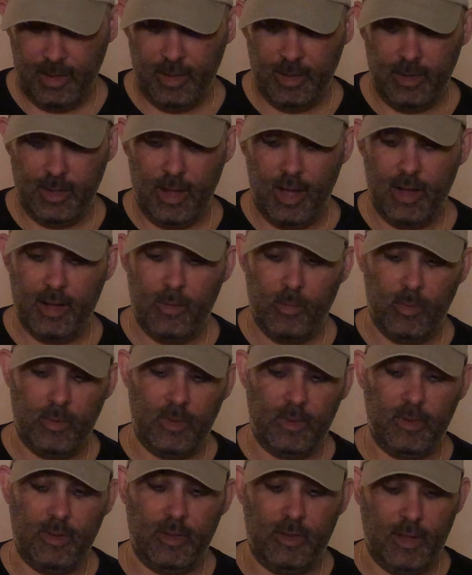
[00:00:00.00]
Lock
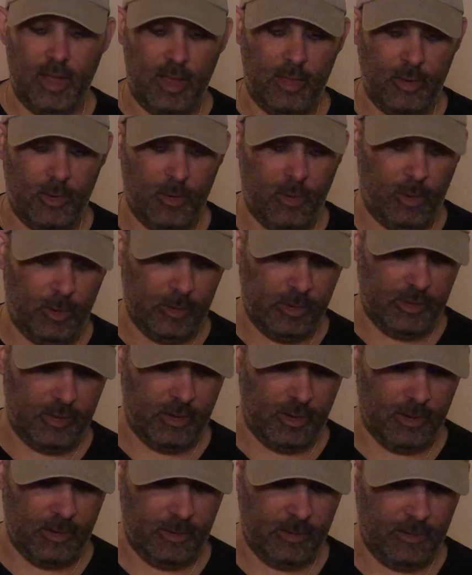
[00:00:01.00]
Leather
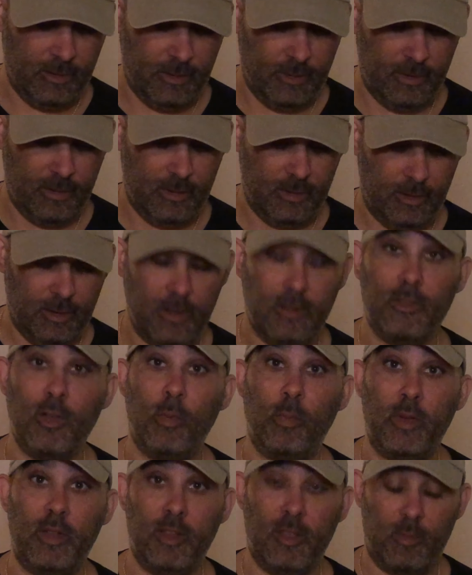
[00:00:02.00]
Holster. Let's
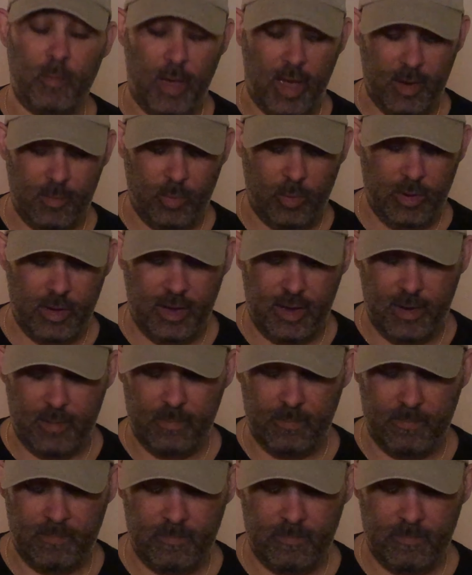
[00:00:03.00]
open this bad boy up.